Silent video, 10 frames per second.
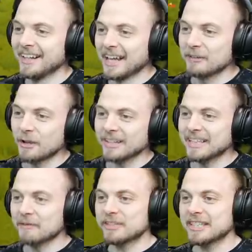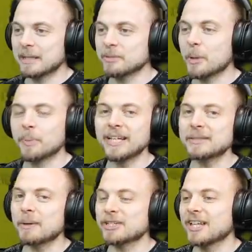If you're excited for today's episode, please
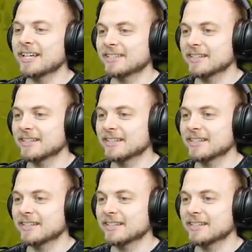smash like.